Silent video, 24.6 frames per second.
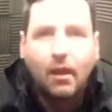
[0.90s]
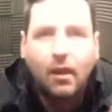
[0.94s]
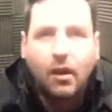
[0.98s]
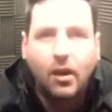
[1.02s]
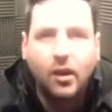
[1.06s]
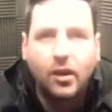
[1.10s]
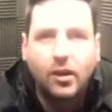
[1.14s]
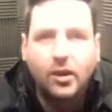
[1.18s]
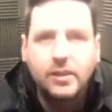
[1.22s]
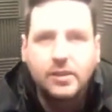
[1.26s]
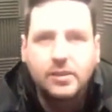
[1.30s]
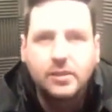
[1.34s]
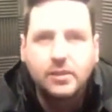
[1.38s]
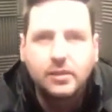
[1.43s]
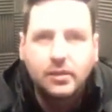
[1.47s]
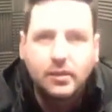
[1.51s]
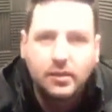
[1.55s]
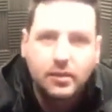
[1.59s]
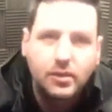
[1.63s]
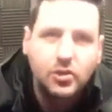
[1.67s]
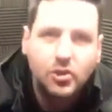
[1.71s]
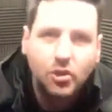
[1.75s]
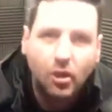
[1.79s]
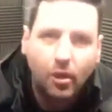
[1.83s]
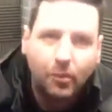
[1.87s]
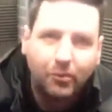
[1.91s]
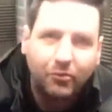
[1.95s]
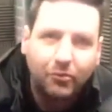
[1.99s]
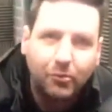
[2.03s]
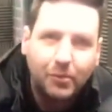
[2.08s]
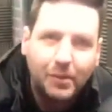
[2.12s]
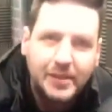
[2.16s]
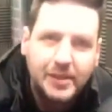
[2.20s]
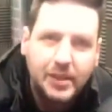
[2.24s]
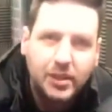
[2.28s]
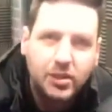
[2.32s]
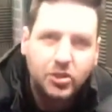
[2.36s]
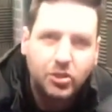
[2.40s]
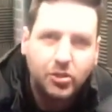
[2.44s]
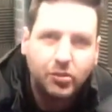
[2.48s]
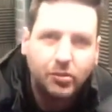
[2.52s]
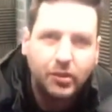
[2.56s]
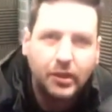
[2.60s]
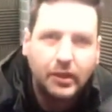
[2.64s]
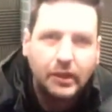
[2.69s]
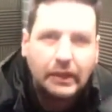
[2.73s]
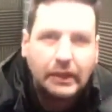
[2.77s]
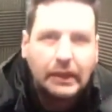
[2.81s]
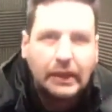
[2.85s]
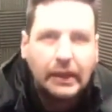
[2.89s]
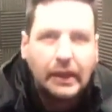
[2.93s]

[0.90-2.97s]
Hi guys, it's Simon from SA Tuning.